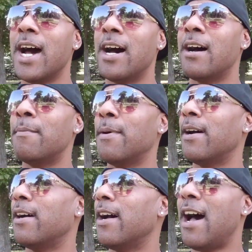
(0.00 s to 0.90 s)

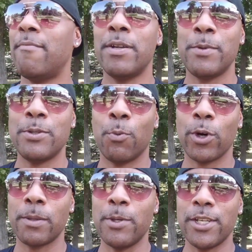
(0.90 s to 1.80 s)
I've been a
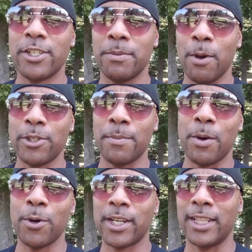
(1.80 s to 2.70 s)
working musician most of
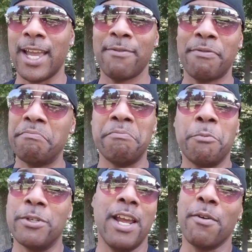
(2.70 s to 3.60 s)
my working life.
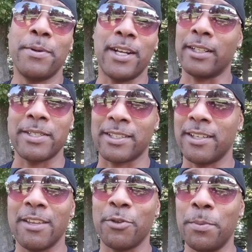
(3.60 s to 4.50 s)
Was never particularly
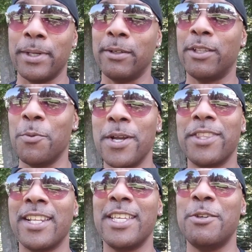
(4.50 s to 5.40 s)
successful, but the one
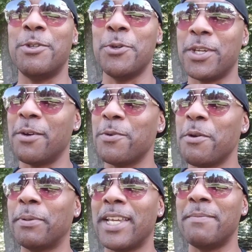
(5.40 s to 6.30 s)
thing that you do get when
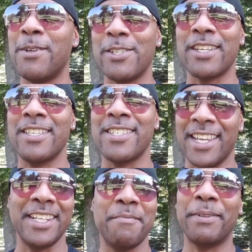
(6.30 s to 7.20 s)
you're playing music and
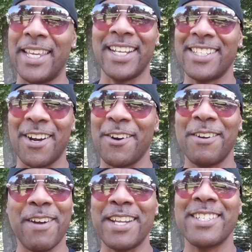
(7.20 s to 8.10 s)
singing and playing
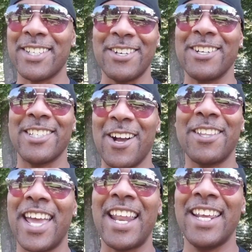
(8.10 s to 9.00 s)
guitar and writing songs and
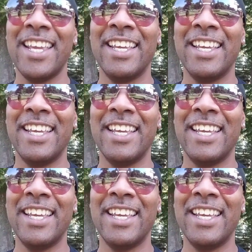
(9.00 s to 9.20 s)
all of that,